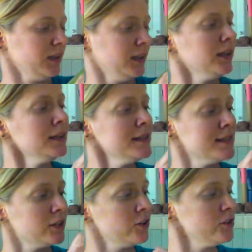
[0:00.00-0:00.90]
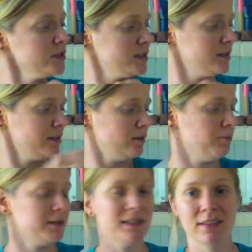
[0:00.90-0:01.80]
Now the stickers,
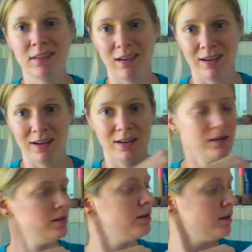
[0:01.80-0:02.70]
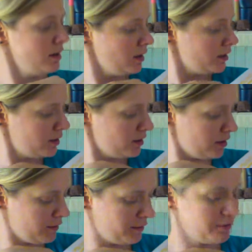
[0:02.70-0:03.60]
once they're on,
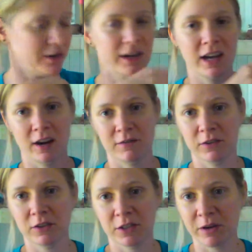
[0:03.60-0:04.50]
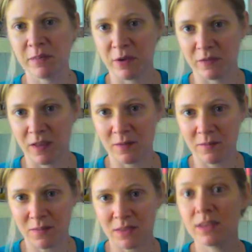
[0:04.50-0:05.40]
if you're very careful to remove
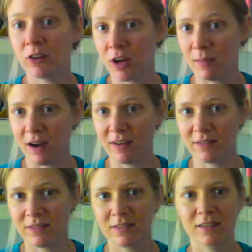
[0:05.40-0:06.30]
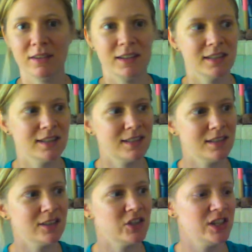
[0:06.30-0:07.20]
them, they'll come off, because
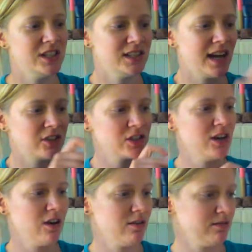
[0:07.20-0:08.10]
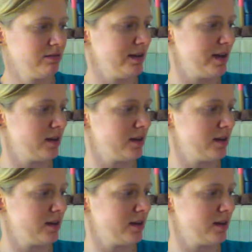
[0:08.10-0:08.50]
the sheets actually aren't like